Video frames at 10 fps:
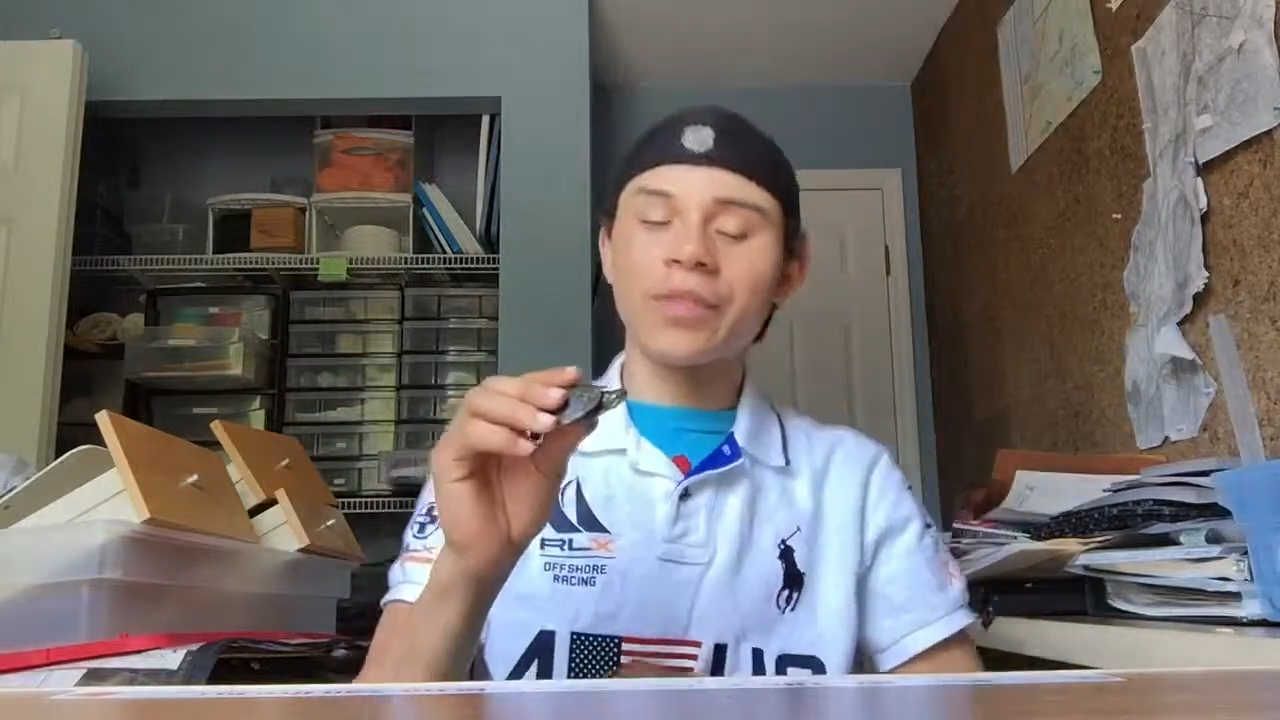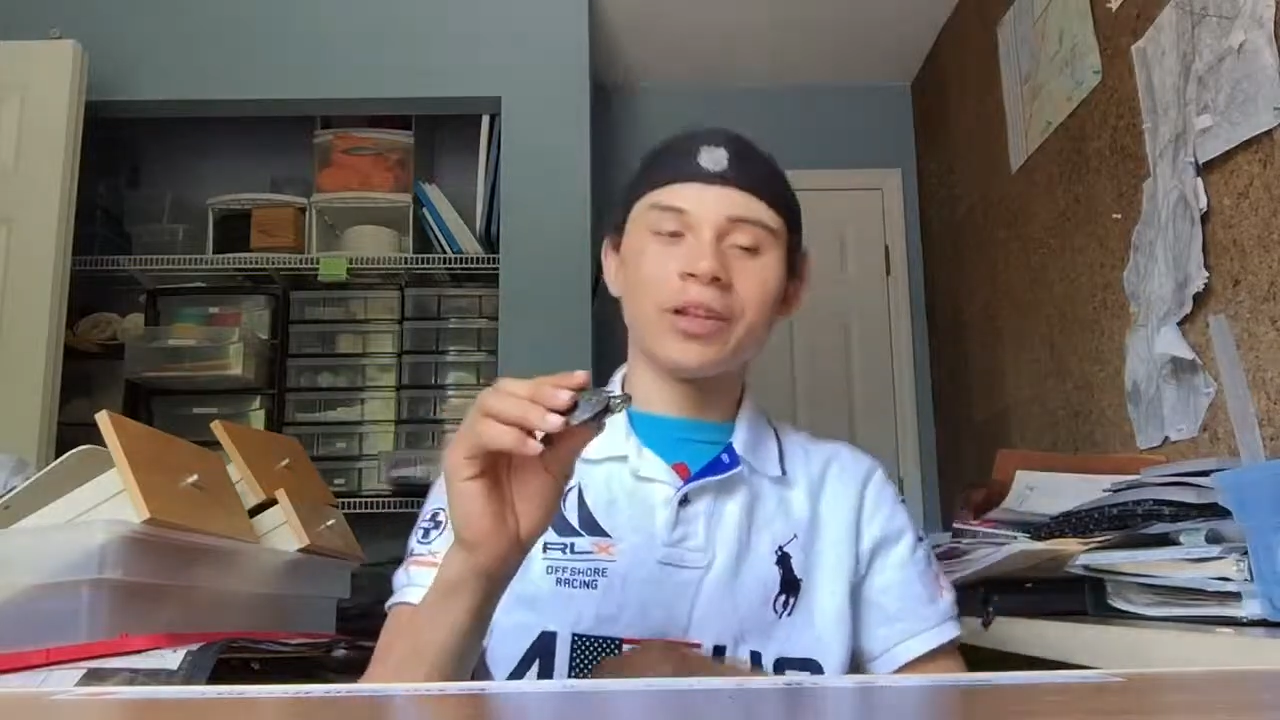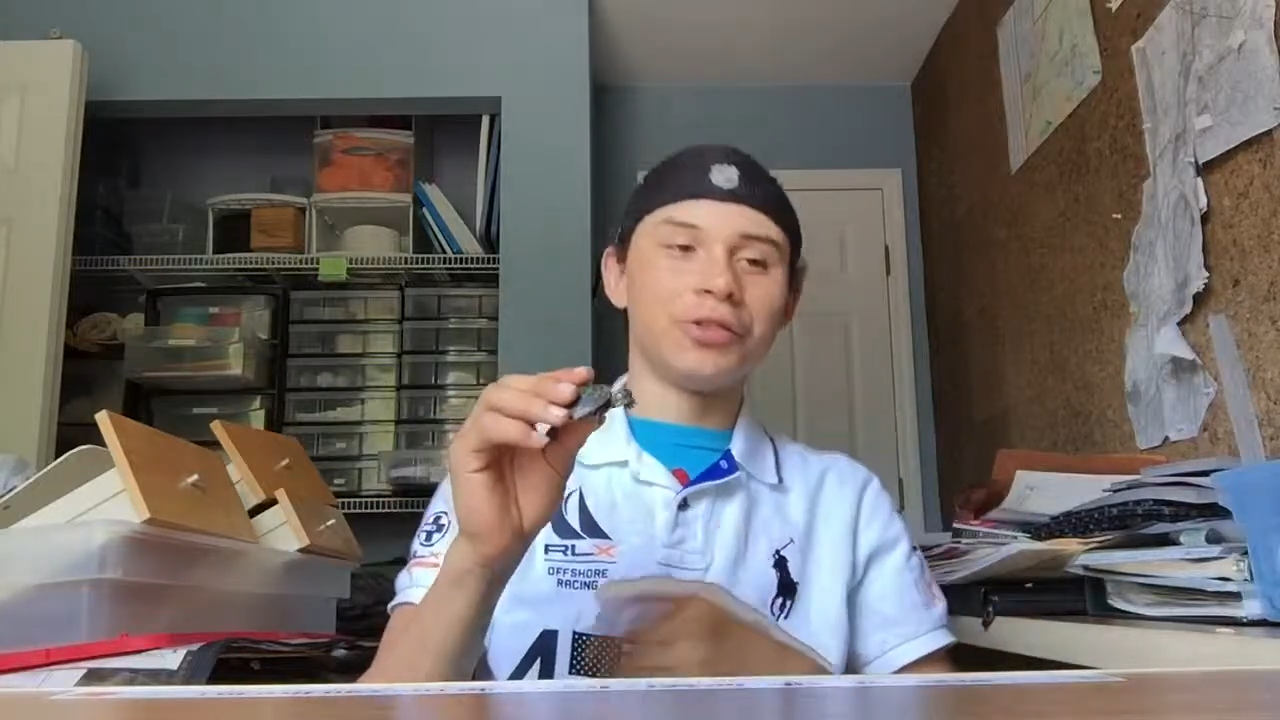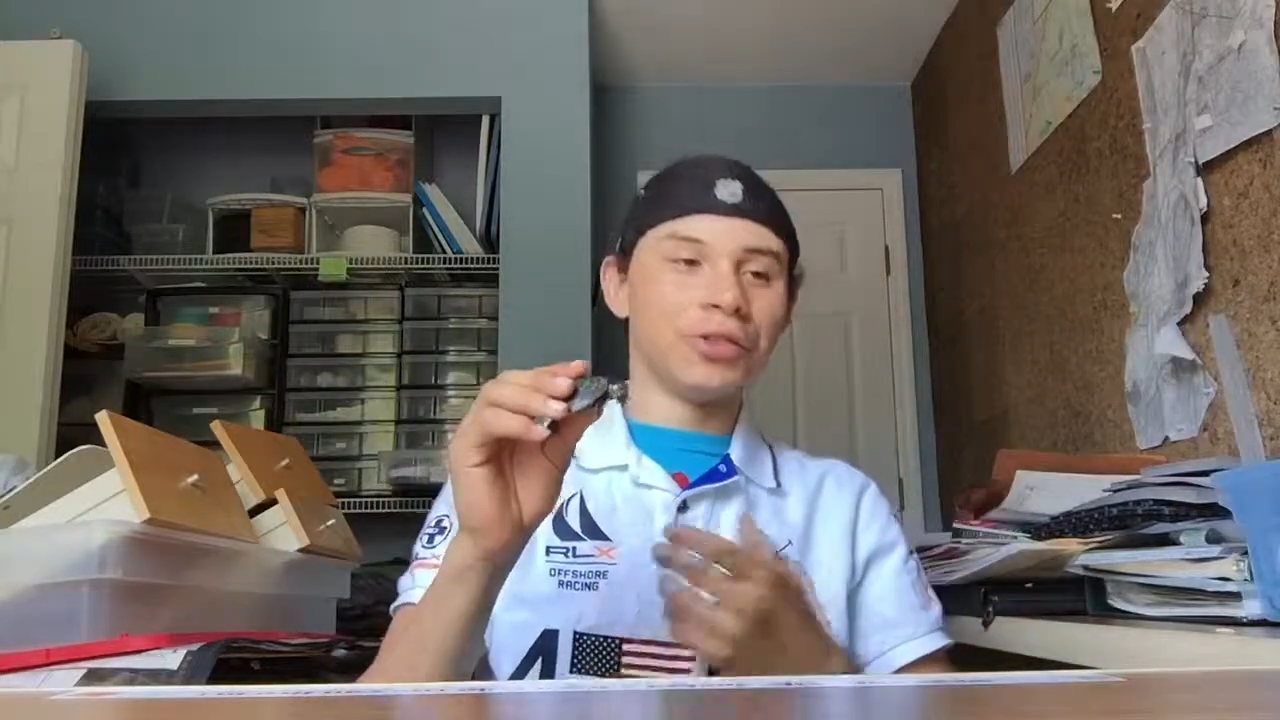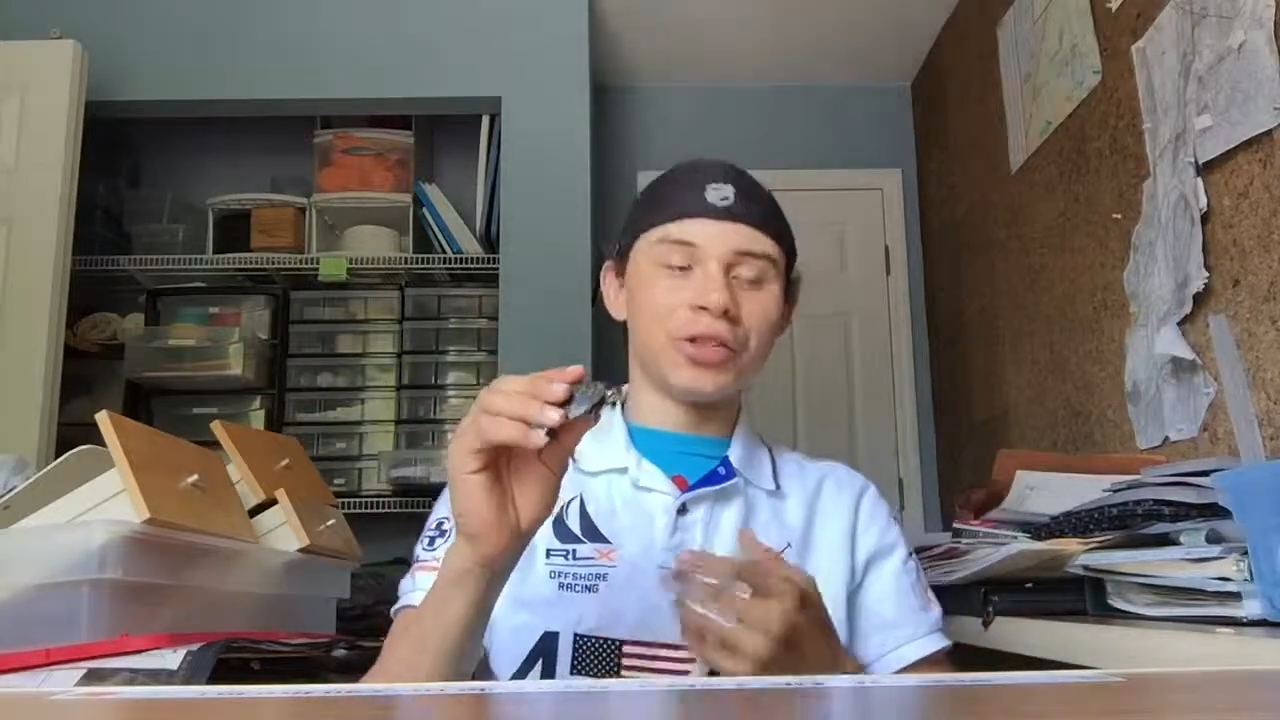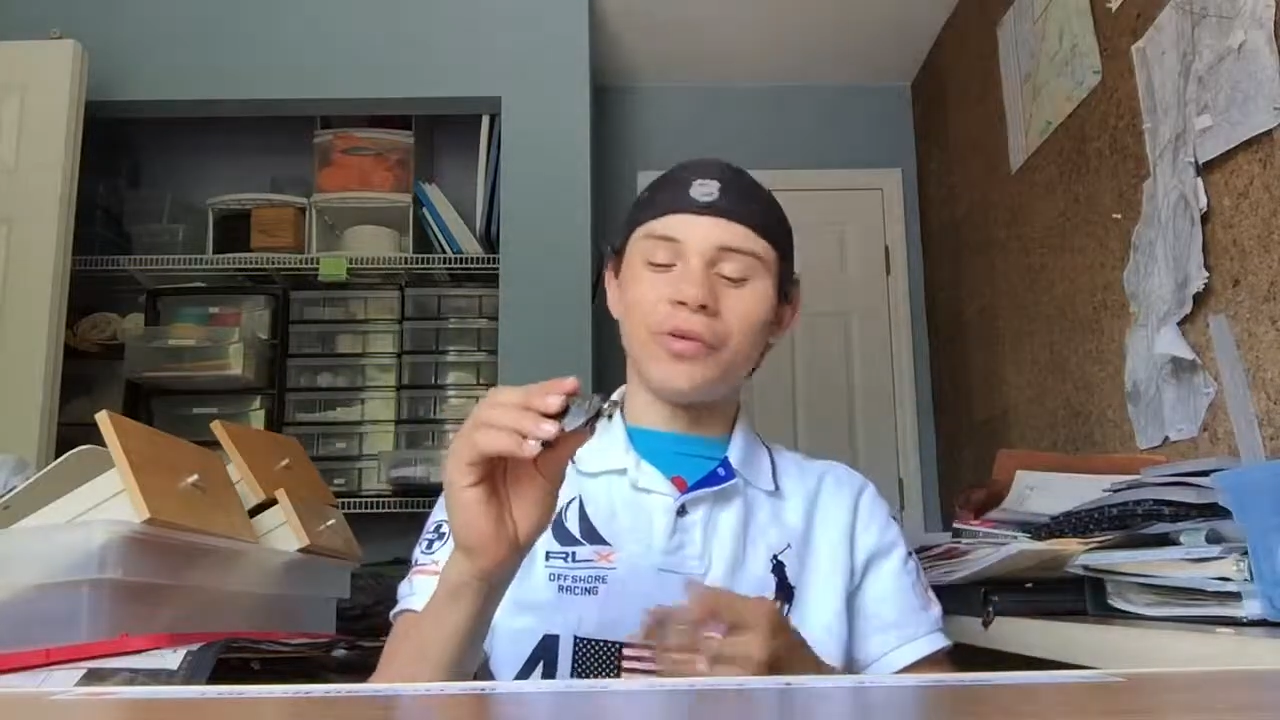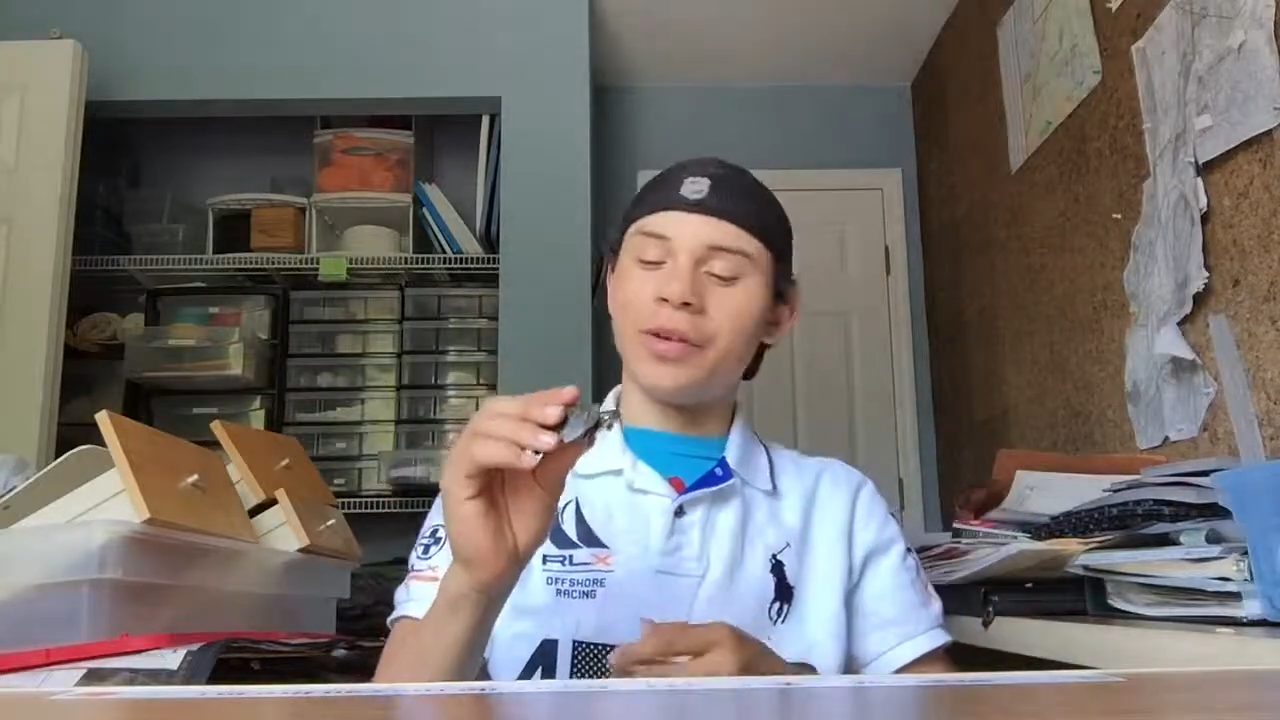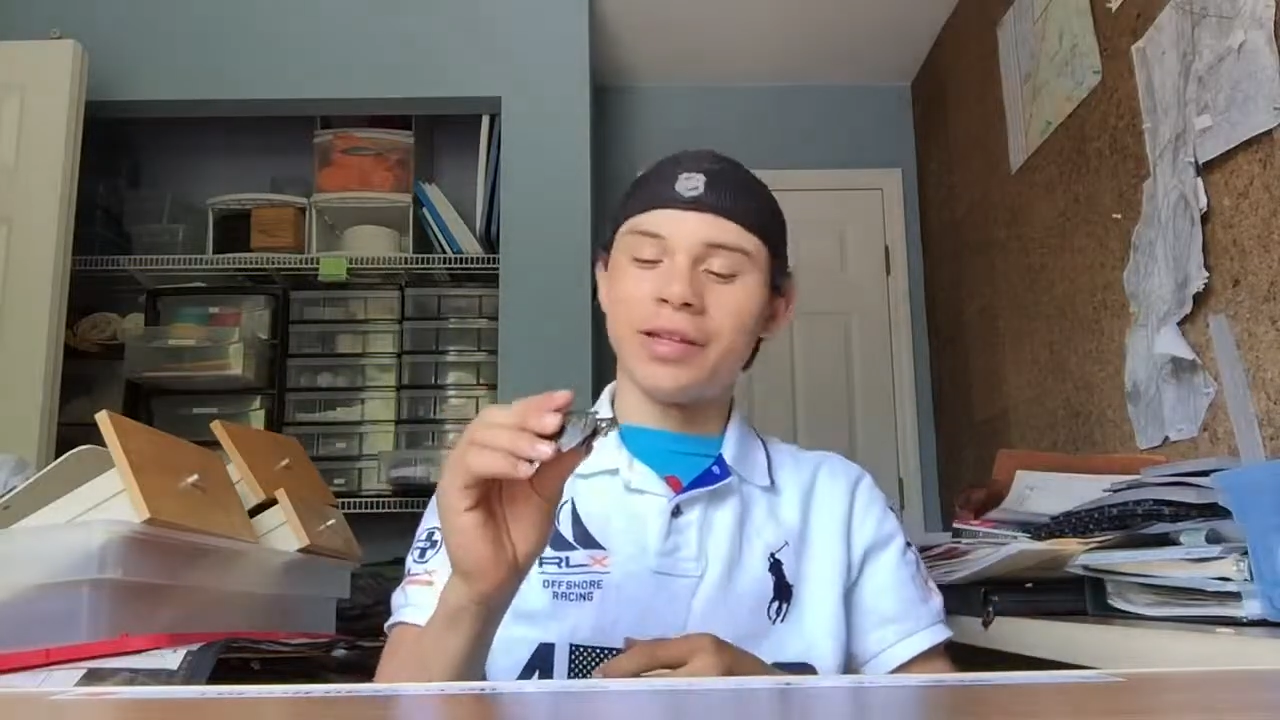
It's usually one